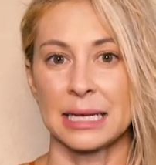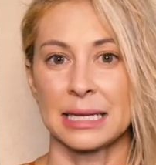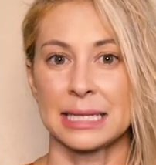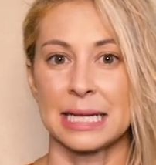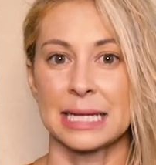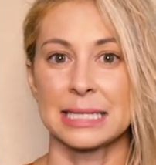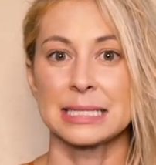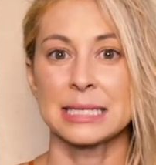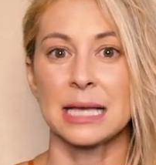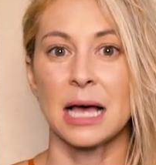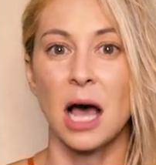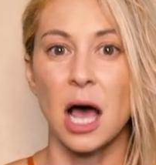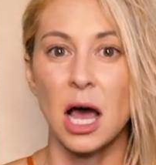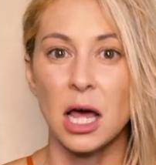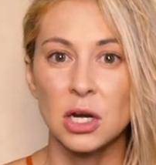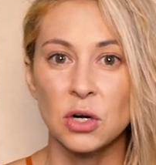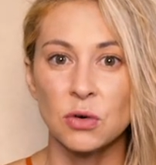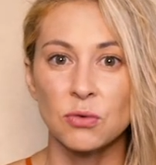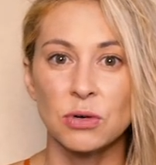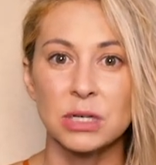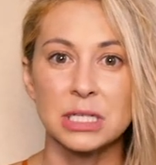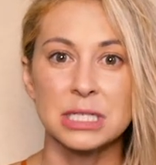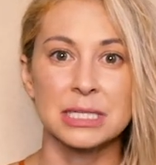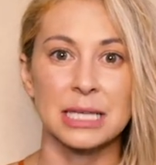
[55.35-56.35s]
and that's
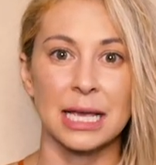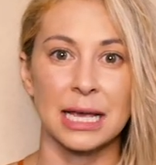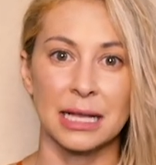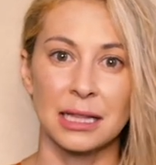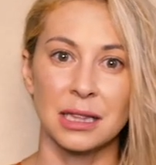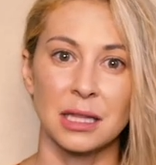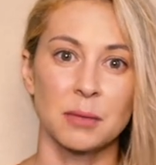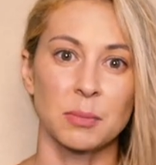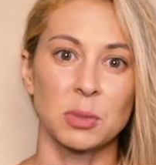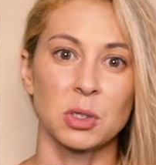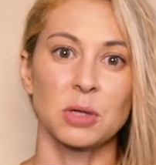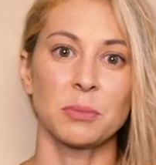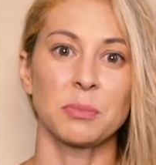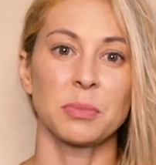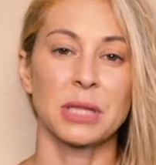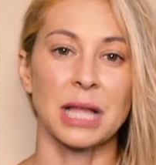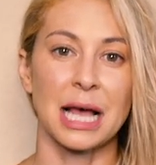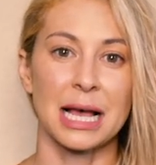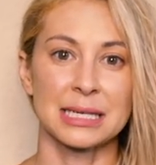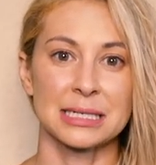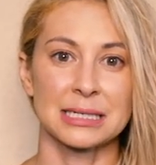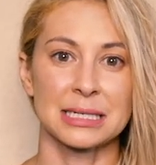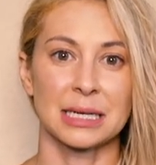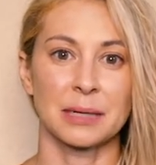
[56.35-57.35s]
unrecyclable
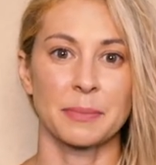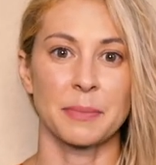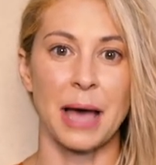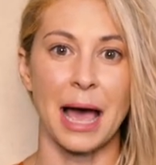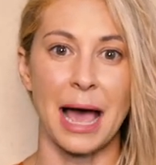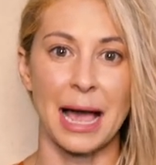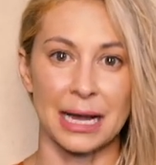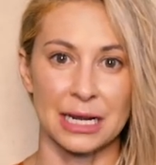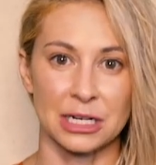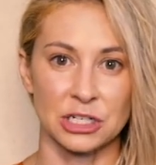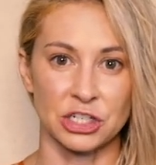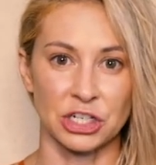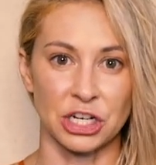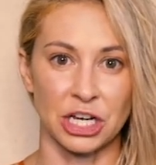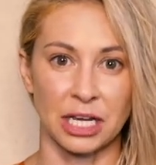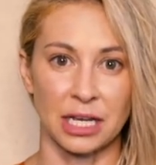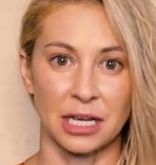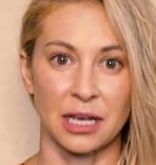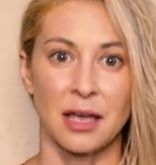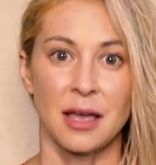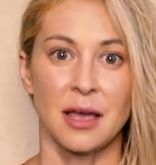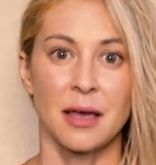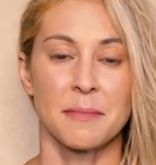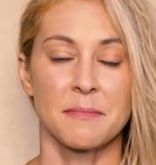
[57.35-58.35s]
plastic
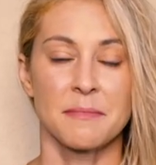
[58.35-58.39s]
packaging